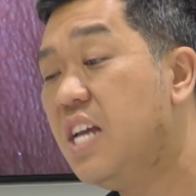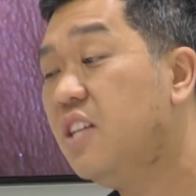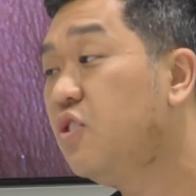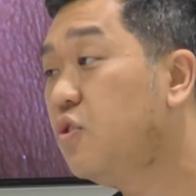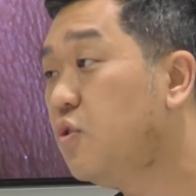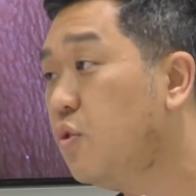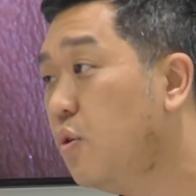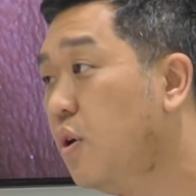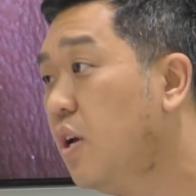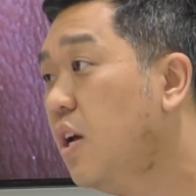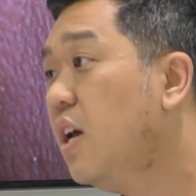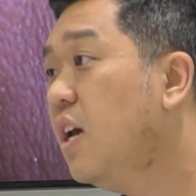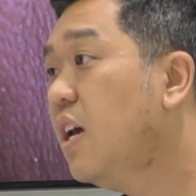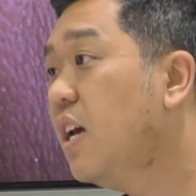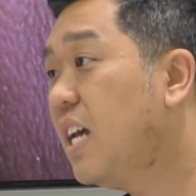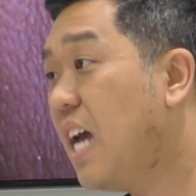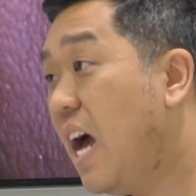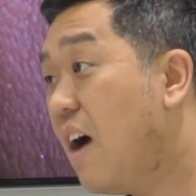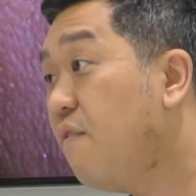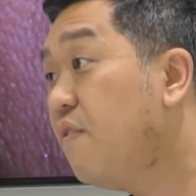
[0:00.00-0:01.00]
to
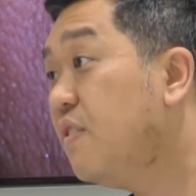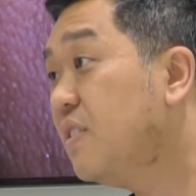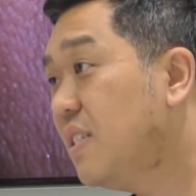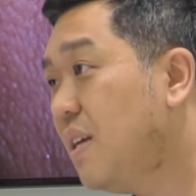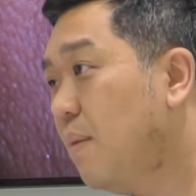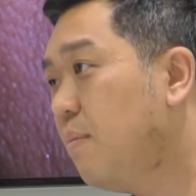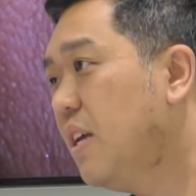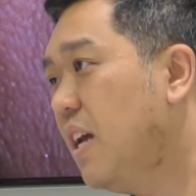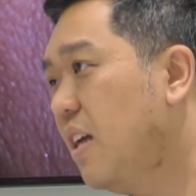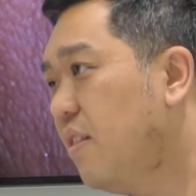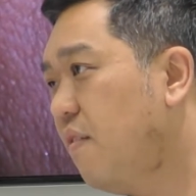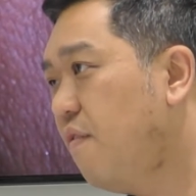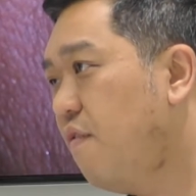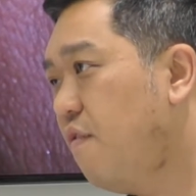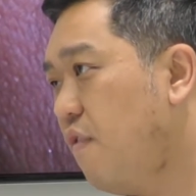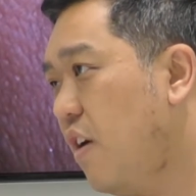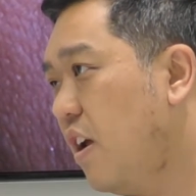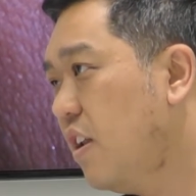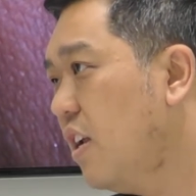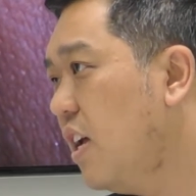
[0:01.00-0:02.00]
cover something at the
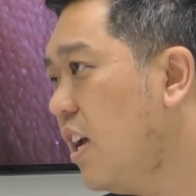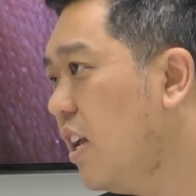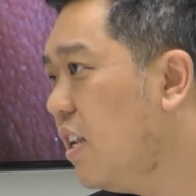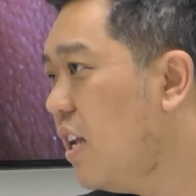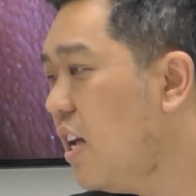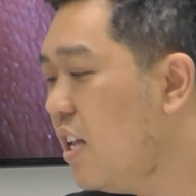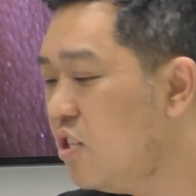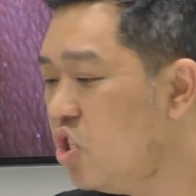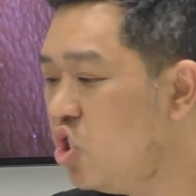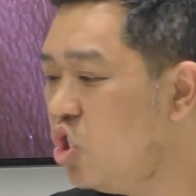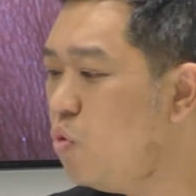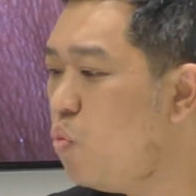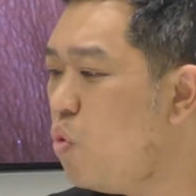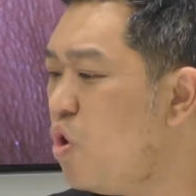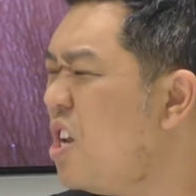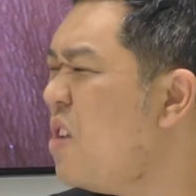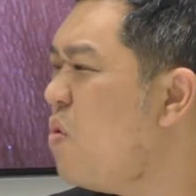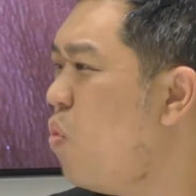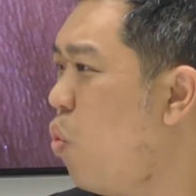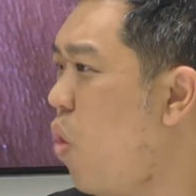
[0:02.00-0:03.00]
front, and she
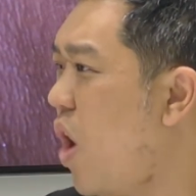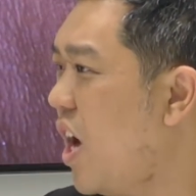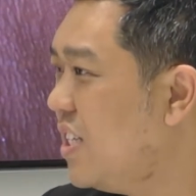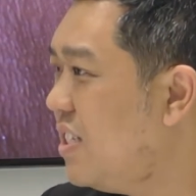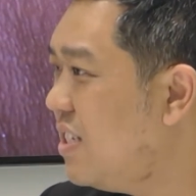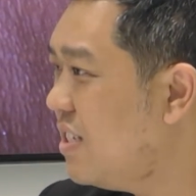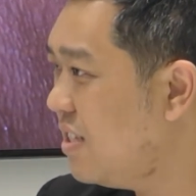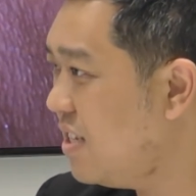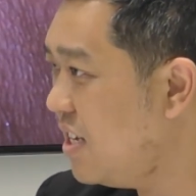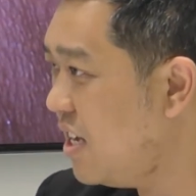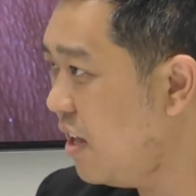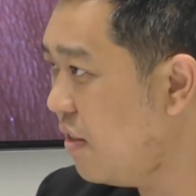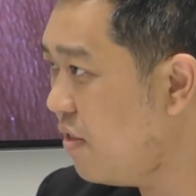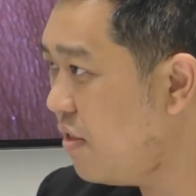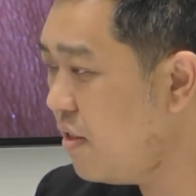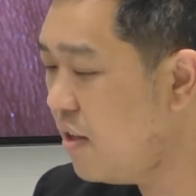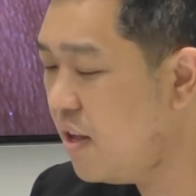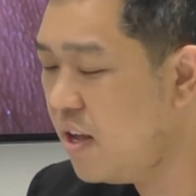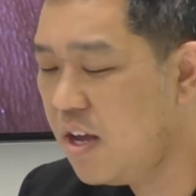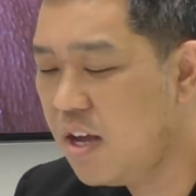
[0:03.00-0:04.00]
wanted whiter
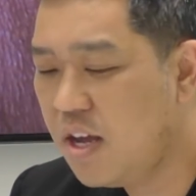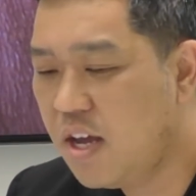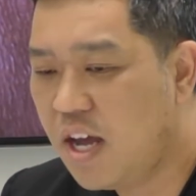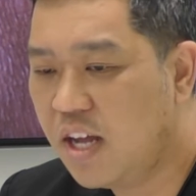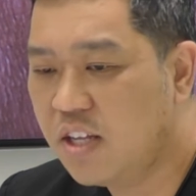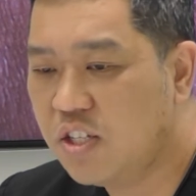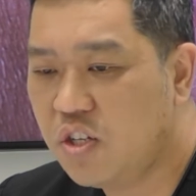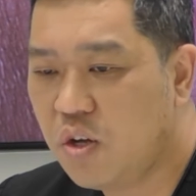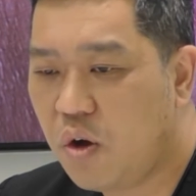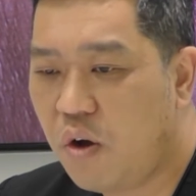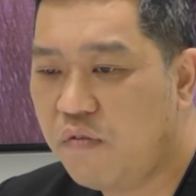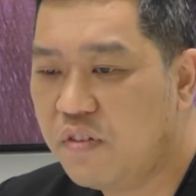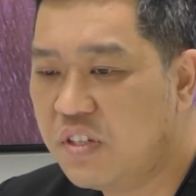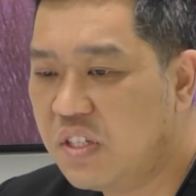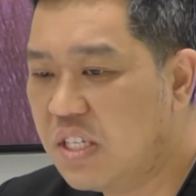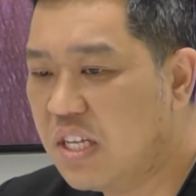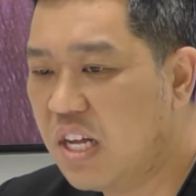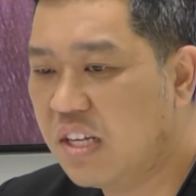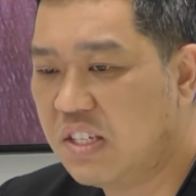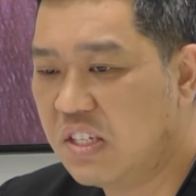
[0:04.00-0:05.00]
teeth. And so
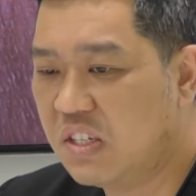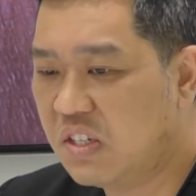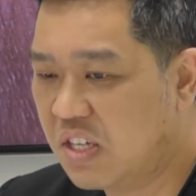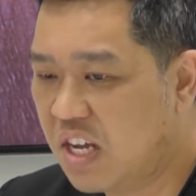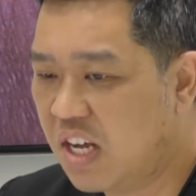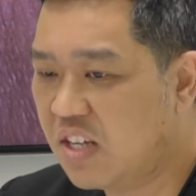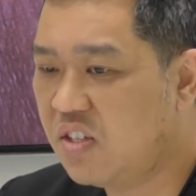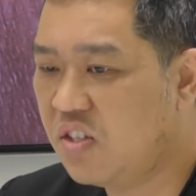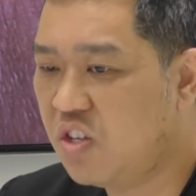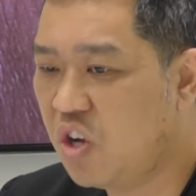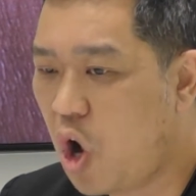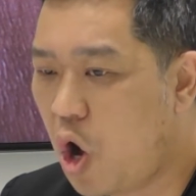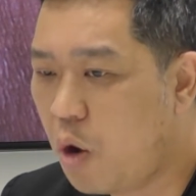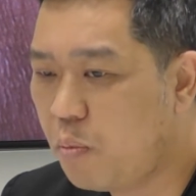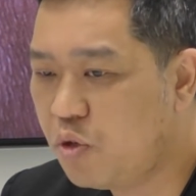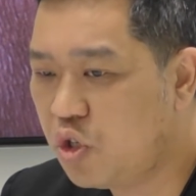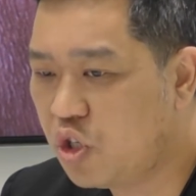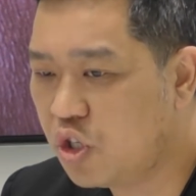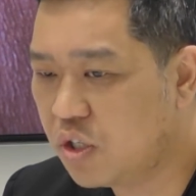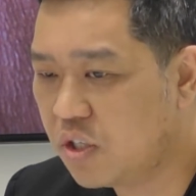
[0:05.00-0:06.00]
obviously I discussed the
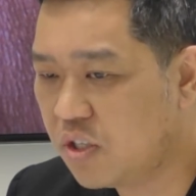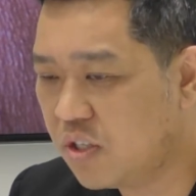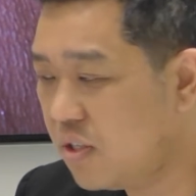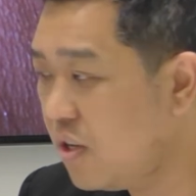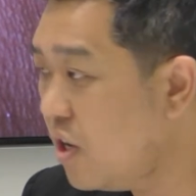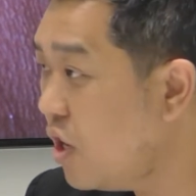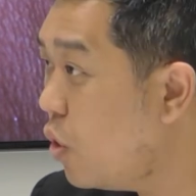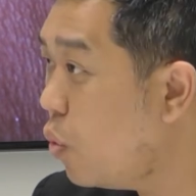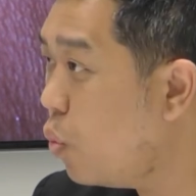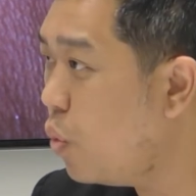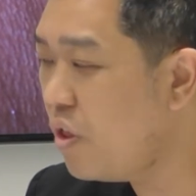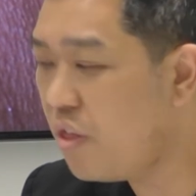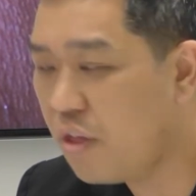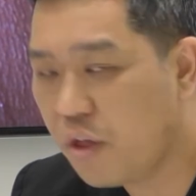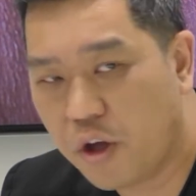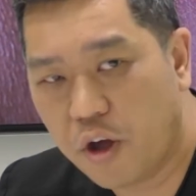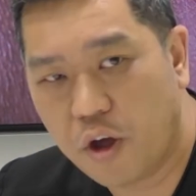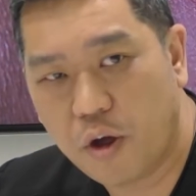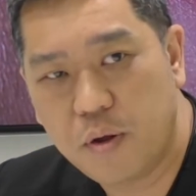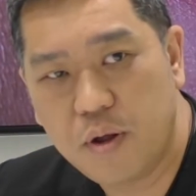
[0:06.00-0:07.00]
options with
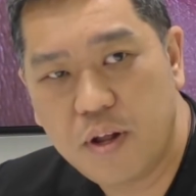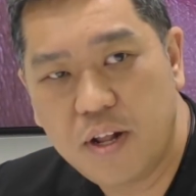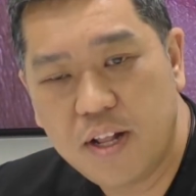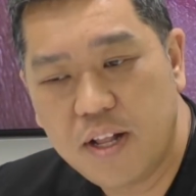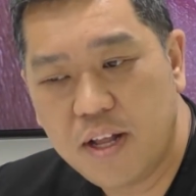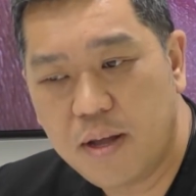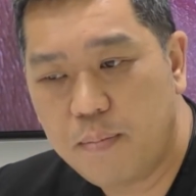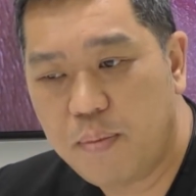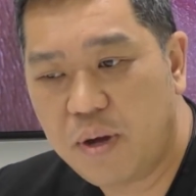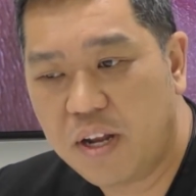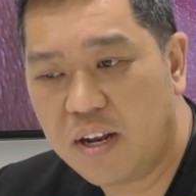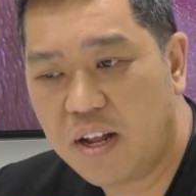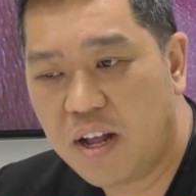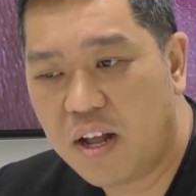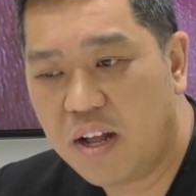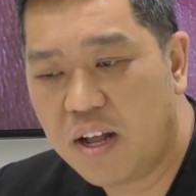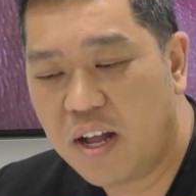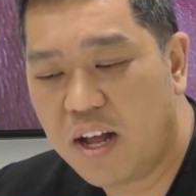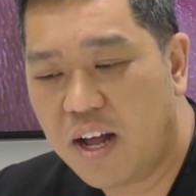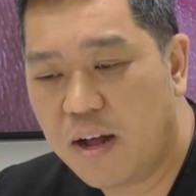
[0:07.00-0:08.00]
her, but
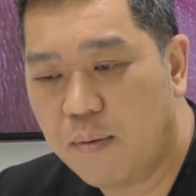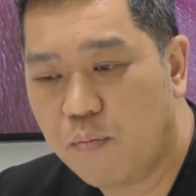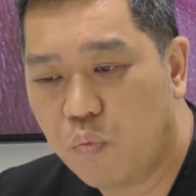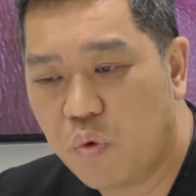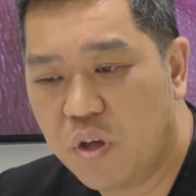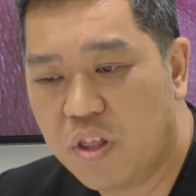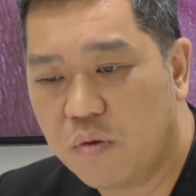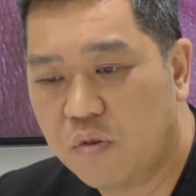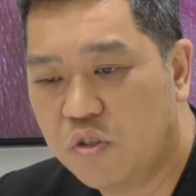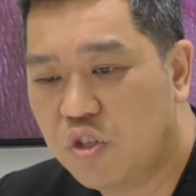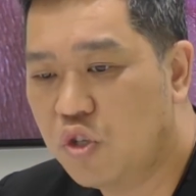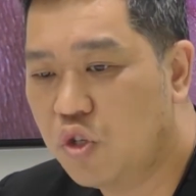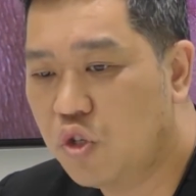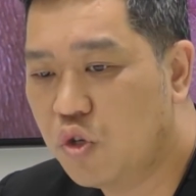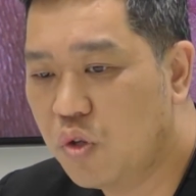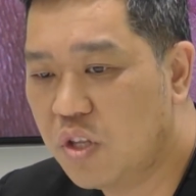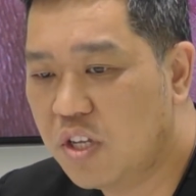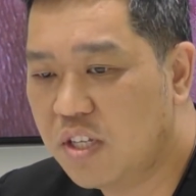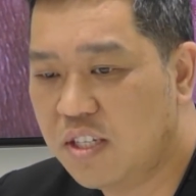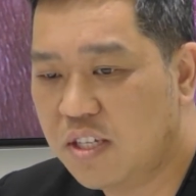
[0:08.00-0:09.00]
whether to
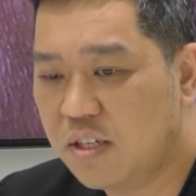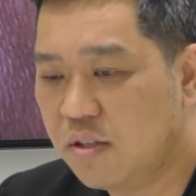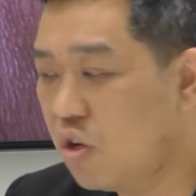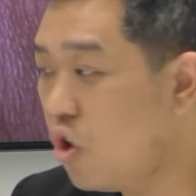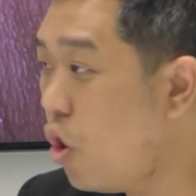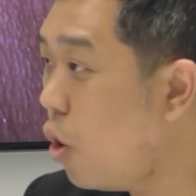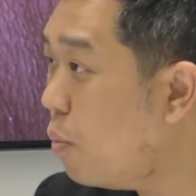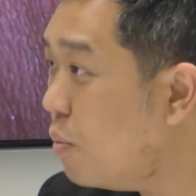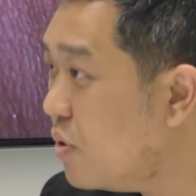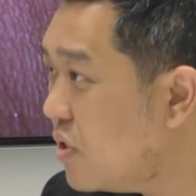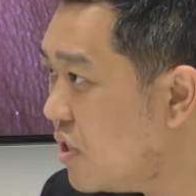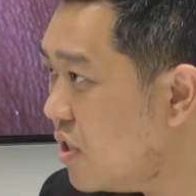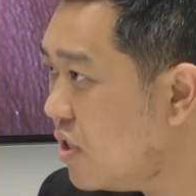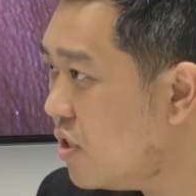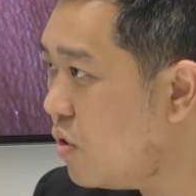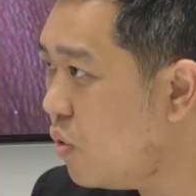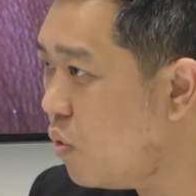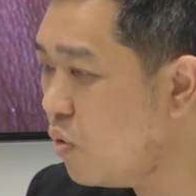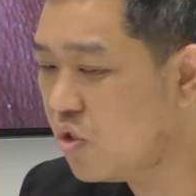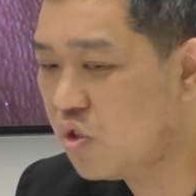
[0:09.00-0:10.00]
do this in
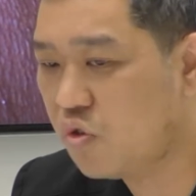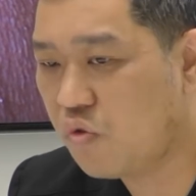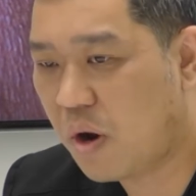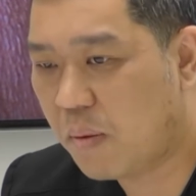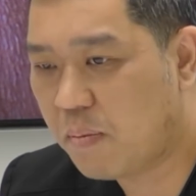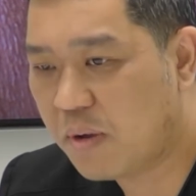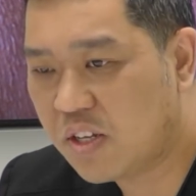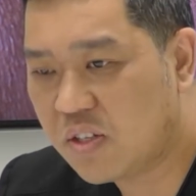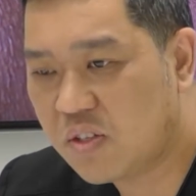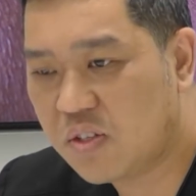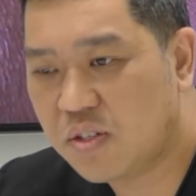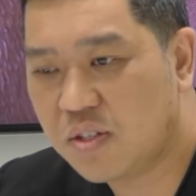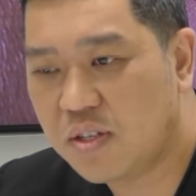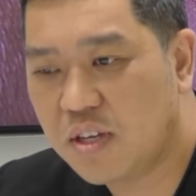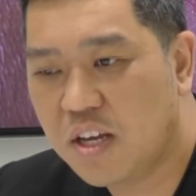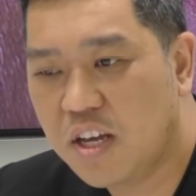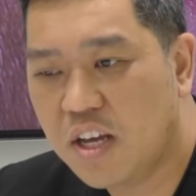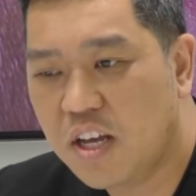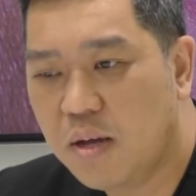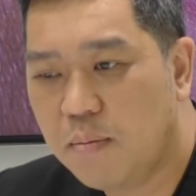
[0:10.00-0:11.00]
composite or ceramics.
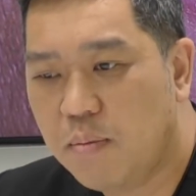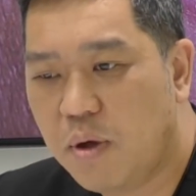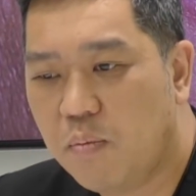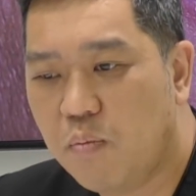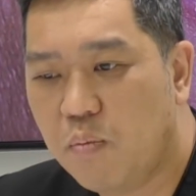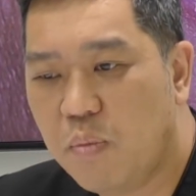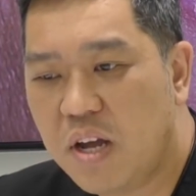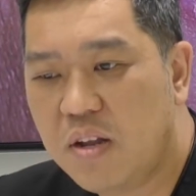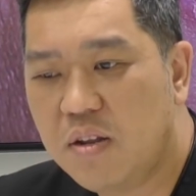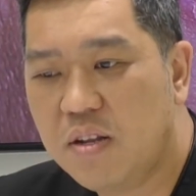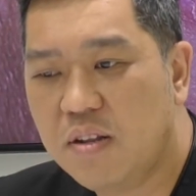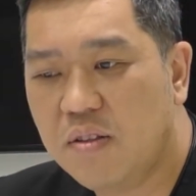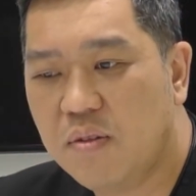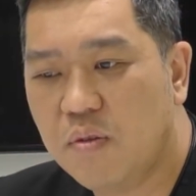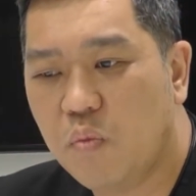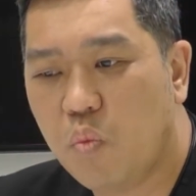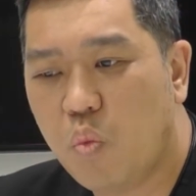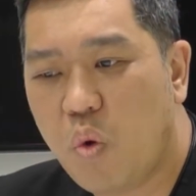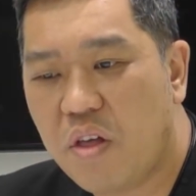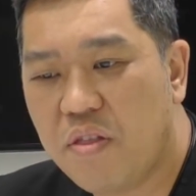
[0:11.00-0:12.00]
But mainly the
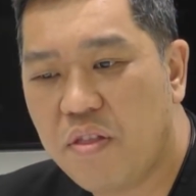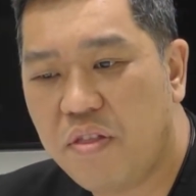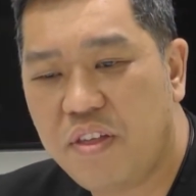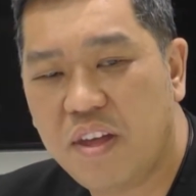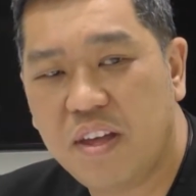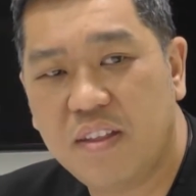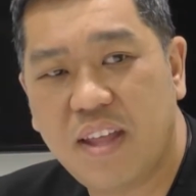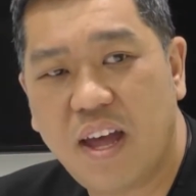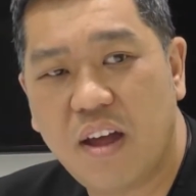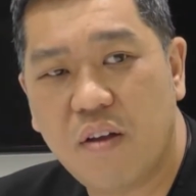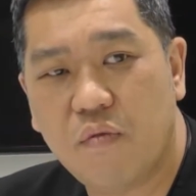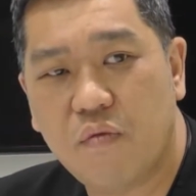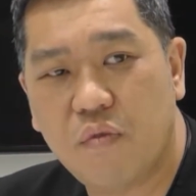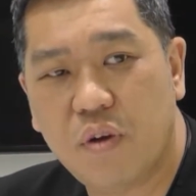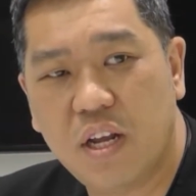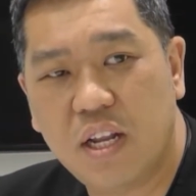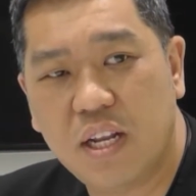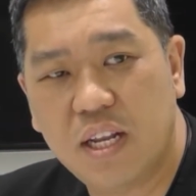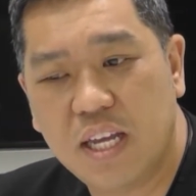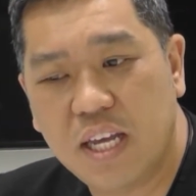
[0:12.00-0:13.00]
one thing that
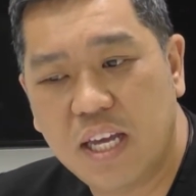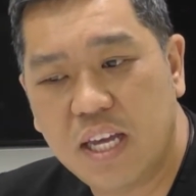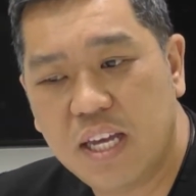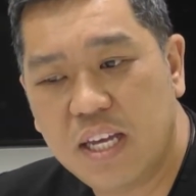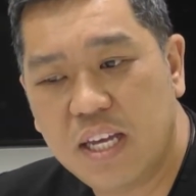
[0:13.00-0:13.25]
really